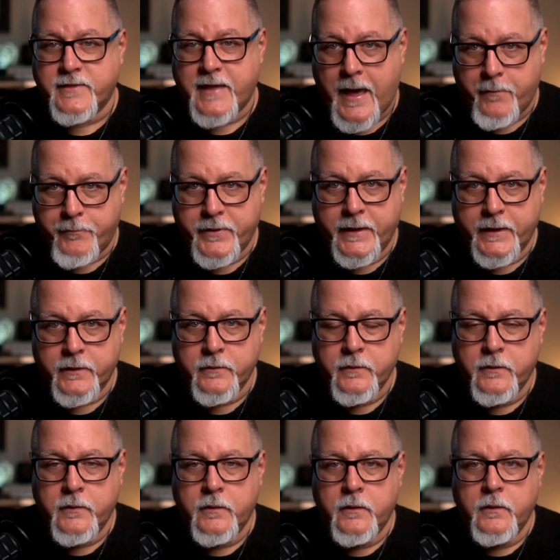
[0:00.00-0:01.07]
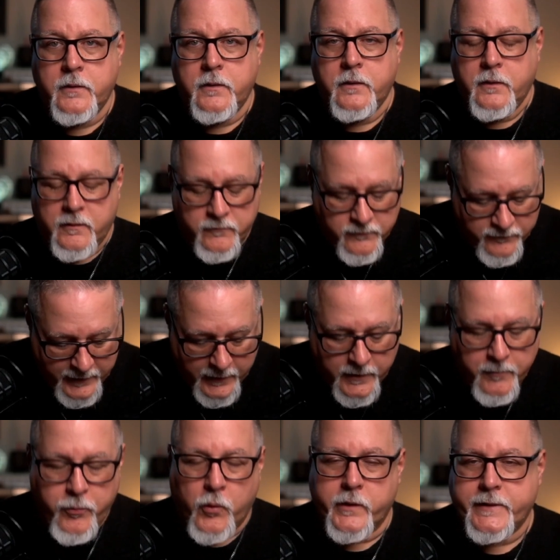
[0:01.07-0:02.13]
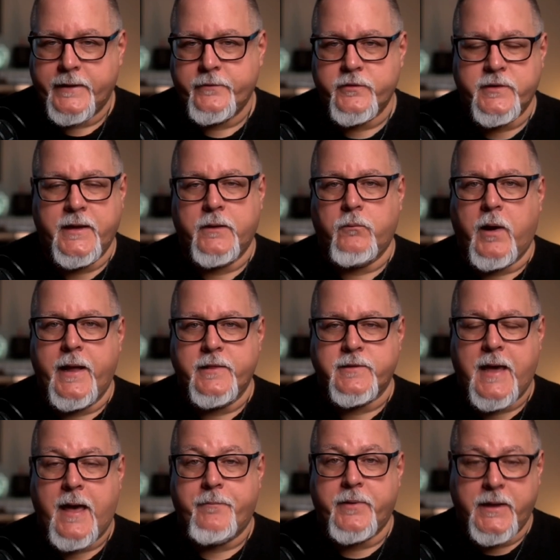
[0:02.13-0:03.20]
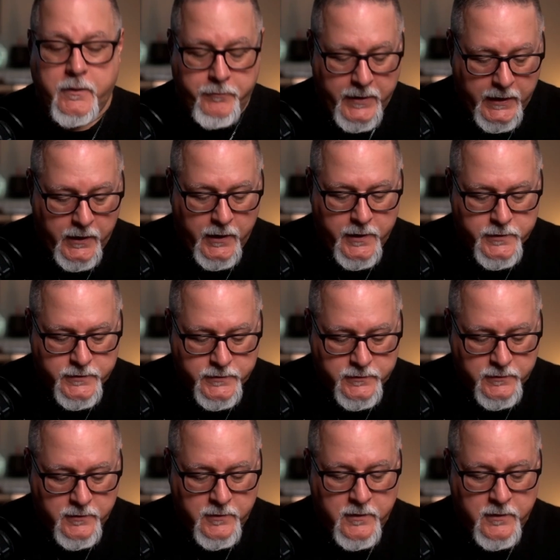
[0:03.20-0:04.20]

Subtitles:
happening. Very important to understand why it's happening, because